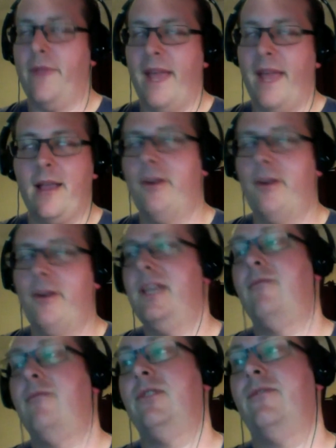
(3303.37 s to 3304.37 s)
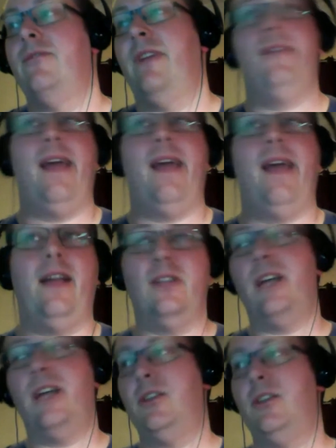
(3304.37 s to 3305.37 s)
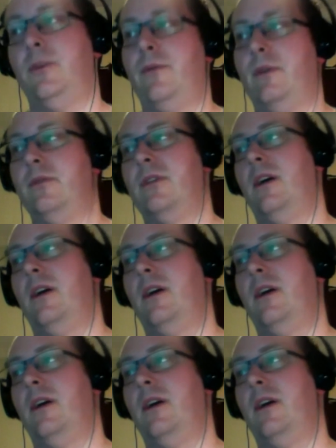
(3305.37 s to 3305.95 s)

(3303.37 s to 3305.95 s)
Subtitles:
currency conversion fee if they actually charge you in real time.